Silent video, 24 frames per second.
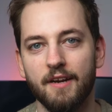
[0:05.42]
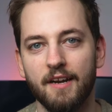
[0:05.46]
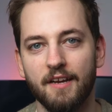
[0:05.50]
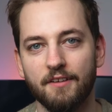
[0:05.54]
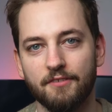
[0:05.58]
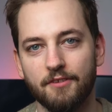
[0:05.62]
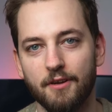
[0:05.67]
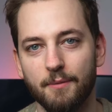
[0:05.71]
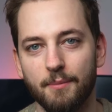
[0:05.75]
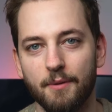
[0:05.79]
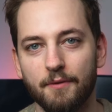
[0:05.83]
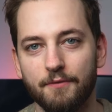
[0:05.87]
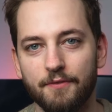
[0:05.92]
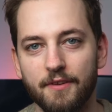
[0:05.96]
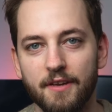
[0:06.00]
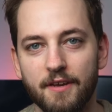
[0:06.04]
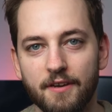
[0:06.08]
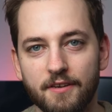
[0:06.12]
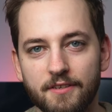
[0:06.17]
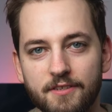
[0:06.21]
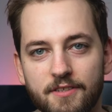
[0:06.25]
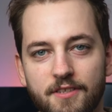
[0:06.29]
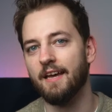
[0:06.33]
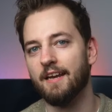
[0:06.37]
last couple of
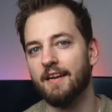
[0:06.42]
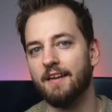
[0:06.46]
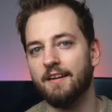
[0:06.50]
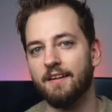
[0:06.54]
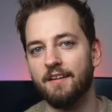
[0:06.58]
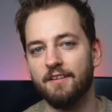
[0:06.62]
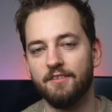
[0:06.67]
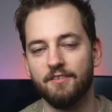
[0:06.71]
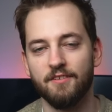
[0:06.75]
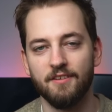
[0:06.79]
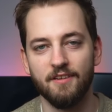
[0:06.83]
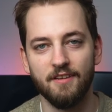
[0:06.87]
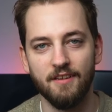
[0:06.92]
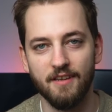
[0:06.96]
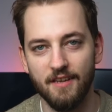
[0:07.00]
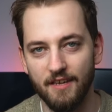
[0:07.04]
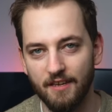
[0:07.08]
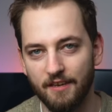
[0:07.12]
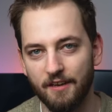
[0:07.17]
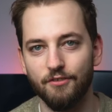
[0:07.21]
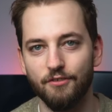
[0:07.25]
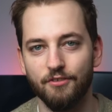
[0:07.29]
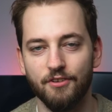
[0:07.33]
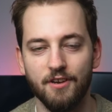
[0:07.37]
years and it has
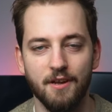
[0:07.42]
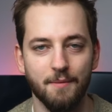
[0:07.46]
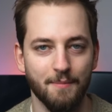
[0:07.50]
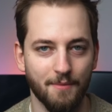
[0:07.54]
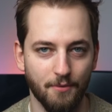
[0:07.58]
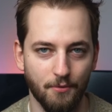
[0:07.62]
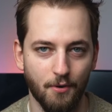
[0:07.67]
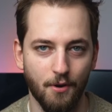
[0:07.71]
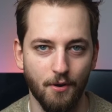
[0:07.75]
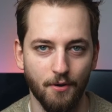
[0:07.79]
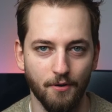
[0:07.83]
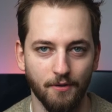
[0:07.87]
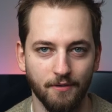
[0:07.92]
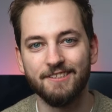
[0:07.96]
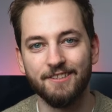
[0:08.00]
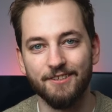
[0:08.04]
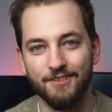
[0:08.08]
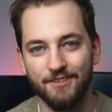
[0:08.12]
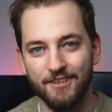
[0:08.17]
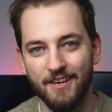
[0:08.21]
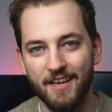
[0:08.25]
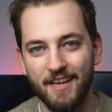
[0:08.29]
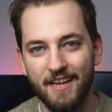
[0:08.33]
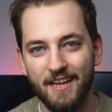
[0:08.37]
yet to steer me wrong. So
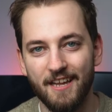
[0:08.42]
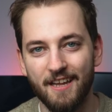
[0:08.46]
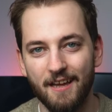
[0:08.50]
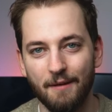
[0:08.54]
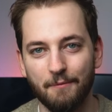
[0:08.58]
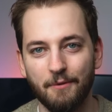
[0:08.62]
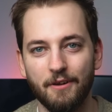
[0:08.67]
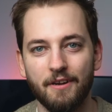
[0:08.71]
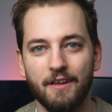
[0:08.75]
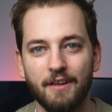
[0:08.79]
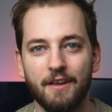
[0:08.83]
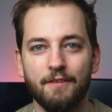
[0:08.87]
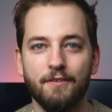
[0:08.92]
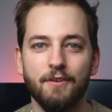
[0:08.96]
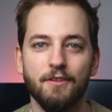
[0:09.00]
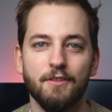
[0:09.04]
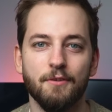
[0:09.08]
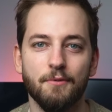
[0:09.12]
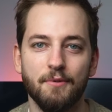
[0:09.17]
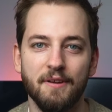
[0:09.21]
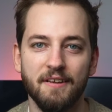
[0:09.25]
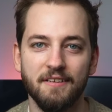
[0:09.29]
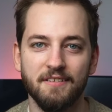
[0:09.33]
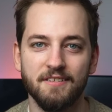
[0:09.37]
today, I'm gonna give you the
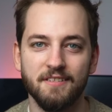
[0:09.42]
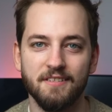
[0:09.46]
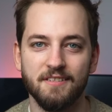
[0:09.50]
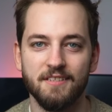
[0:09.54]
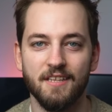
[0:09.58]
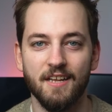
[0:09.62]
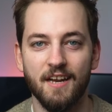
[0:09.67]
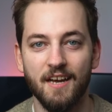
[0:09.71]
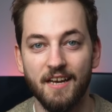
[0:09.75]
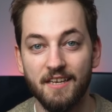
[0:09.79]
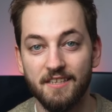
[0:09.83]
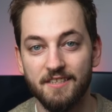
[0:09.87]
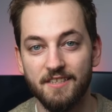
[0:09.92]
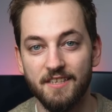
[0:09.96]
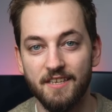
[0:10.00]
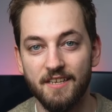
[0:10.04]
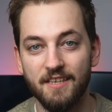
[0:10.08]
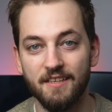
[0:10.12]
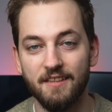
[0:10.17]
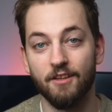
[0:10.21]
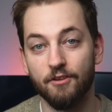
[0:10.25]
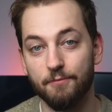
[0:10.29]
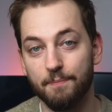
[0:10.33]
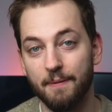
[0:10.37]
reasons that I see
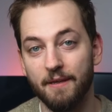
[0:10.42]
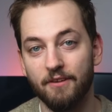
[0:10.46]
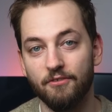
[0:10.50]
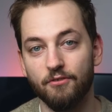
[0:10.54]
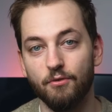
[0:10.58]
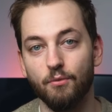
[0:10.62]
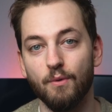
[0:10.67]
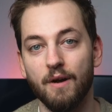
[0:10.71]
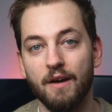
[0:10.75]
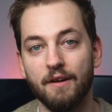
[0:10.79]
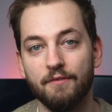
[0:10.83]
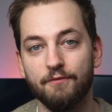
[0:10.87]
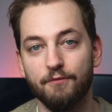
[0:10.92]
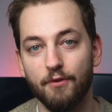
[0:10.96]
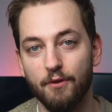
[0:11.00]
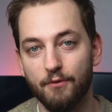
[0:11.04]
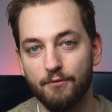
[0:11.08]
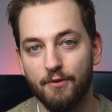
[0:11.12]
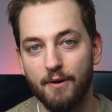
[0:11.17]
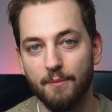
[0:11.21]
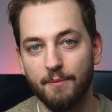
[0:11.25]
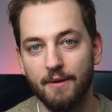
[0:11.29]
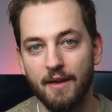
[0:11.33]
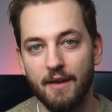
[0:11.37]
that speaks to why full
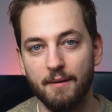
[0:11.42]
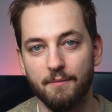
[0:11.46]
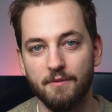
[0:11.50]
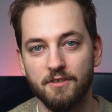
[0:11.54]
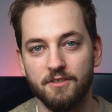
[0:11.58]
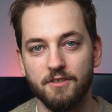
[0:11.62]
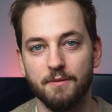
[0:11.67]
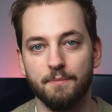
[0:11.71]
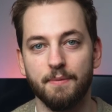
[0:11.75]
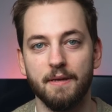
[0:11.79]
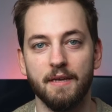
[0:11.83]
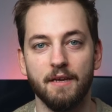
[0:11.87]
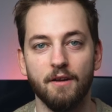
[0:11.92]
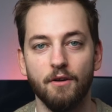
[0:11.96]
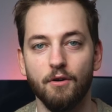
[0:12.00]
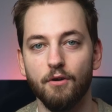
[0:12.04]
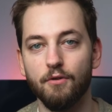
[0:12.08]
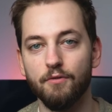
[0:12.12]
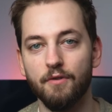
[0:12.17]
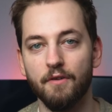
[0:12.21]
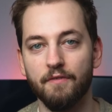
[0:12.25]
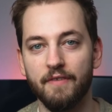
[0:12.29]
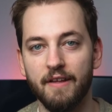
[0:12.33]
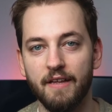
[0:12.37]
frame cameras are being
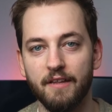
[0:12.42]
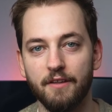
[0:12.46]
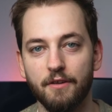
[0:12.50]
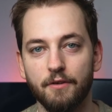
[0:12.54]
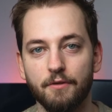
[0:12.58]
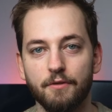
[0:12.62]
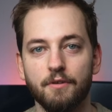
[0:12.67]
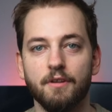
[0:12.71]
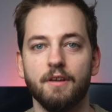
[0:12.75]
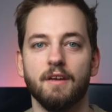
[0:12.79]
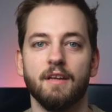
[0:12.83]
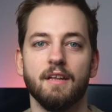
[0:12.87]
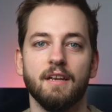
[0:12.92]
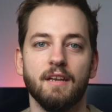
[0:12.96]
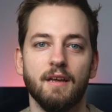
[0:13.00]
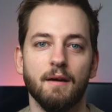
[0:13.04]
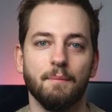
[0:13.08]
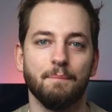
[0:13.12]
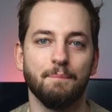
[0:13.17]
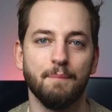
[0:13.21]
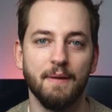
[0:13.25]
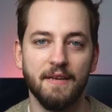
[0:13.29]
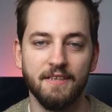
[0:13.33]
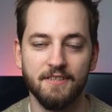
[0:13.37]
overvalued and are
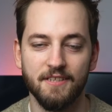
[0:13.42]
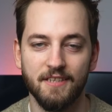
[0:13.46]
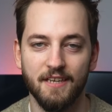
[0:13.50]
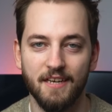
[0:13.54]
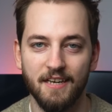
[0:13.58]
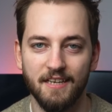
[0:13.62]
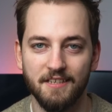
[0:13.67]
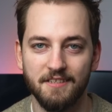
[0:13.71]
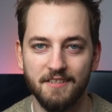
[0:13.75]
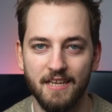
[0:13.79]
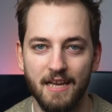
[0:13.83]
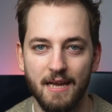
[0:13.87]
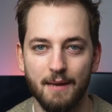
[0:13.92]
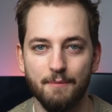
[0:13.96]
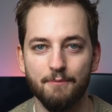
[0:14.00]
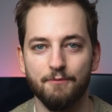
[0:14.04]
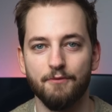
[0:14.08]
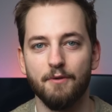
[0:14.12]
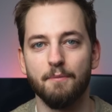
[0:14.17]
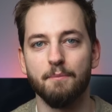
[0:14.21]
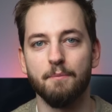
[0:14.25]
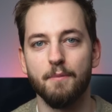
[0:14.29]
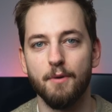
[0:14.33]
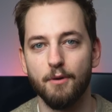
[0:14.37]
basically a scam
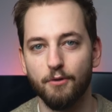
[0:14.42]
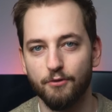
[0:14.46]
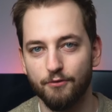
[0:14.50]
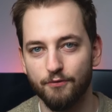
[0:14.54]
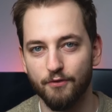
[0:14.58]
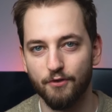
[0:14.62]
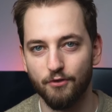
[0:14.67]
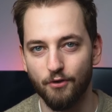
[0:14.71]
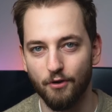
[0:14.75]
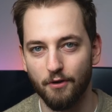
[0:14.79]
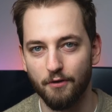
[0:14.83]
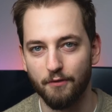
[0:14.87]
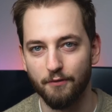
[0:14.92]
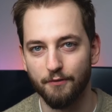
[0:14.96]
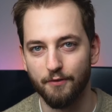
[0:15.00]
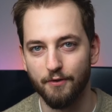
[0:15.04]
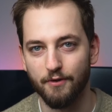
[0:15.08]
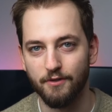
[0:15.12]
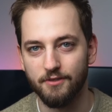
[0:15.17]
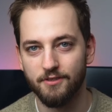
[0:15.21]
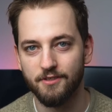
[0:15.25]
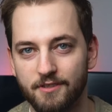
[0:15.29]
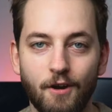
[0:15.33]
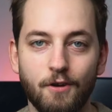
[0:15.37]
for most
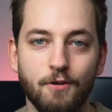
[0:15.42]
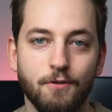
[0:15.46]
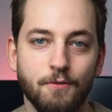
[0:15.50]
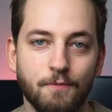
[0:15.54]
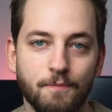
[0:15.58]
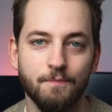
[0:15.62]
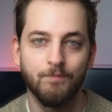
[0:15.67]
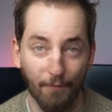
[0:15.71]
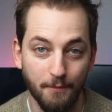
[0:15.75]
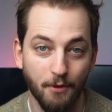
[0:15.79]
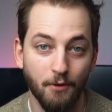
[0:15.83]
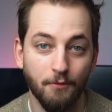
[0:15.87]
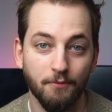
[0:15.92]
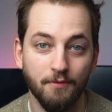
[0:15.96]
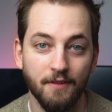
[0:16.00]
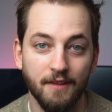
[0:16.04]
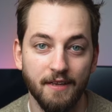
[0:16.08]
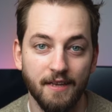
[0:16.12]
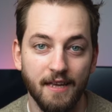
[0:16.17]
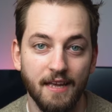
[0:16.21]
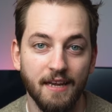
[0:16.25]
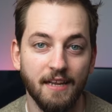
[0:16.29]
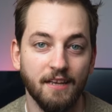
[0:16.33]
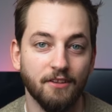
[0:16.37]
photographers. Oh, and I'm hopefully
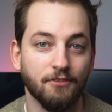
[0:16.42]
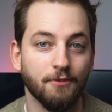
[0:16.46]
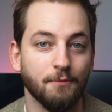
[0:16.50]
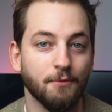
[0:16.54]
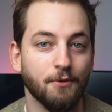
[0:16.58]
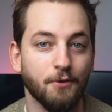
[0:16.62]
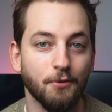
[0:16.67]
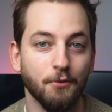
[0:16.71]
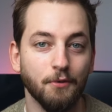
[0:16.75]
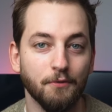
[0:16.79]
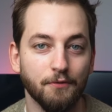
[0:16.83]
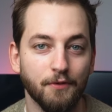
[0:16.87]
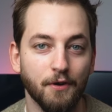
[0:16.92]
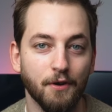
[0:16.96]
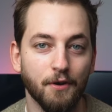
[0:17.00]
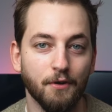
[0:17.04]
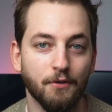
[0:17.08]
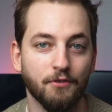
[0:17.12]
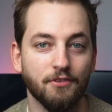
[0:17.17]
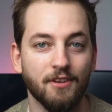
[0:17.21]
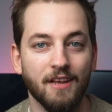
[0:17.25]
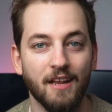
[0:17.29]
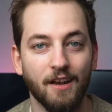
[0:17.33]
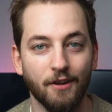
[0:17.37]
getting some cool
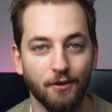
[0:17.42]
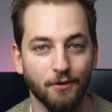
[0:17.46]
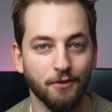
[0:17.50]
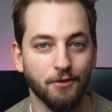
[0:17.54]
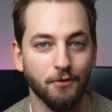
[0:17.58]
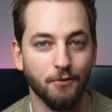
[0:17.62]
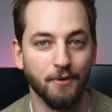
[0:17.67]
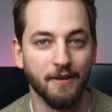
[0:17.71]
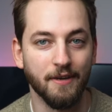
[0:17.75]
photos along the